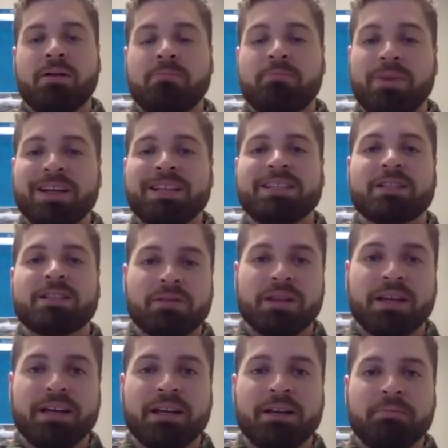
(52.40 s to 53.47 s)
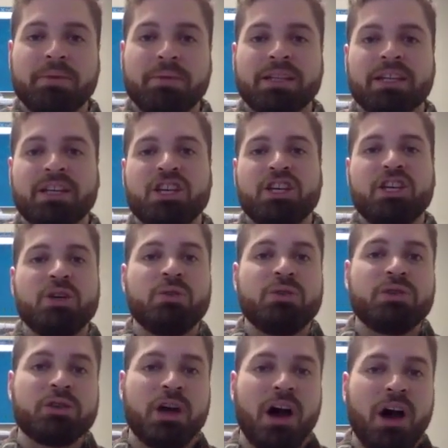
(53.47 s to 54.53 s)
business related, but the
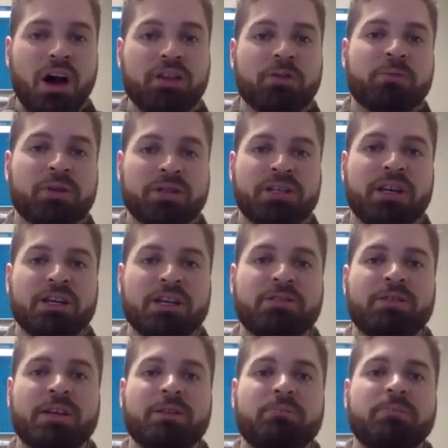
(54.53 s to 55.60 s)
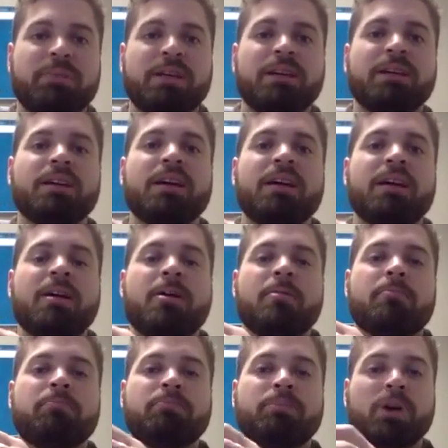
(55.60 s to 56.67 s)
huge other percentage of it be
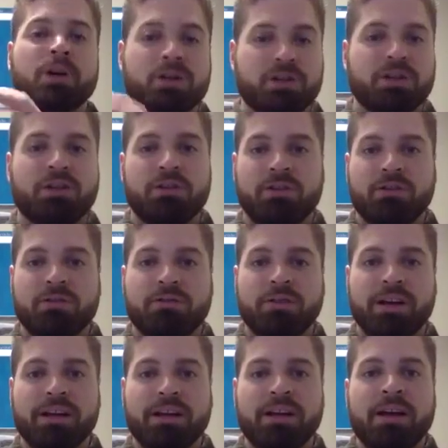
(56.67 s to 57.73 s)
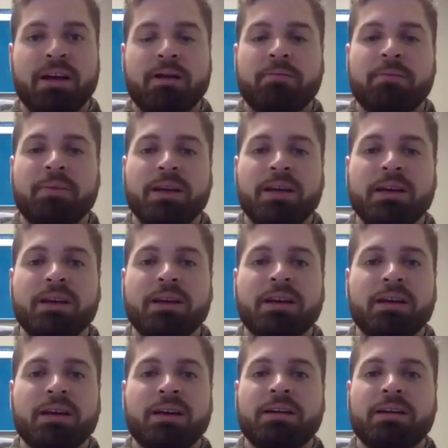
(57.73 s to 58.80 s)
personal, right?
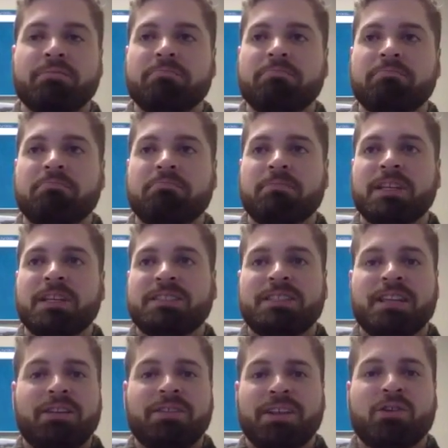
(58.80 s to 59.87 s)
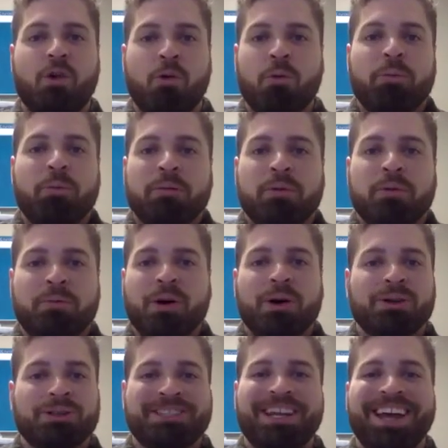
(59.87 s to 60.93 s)
Be the stuff that normal people
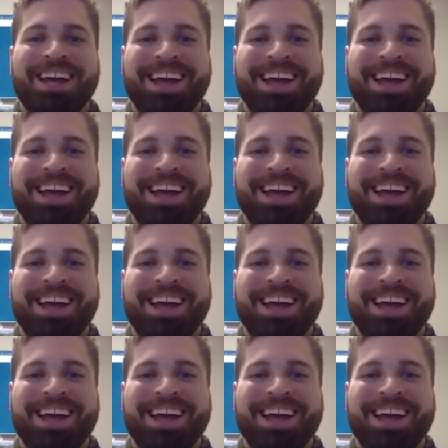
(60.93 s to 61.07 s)
post.